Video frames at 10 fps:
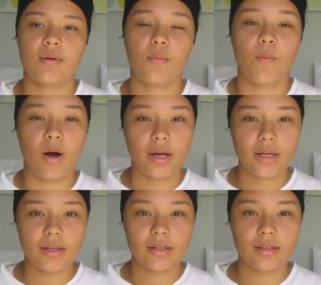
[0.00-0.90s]

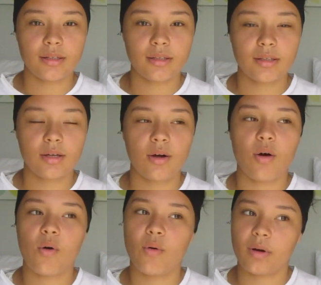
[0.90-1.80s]
1
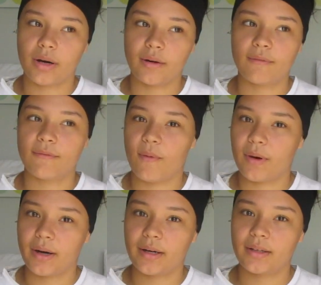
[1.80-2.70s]
or
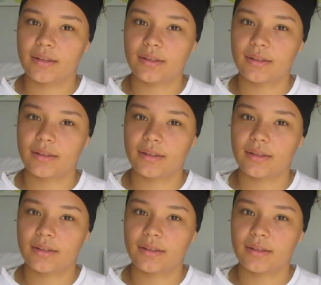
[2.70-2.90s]
4.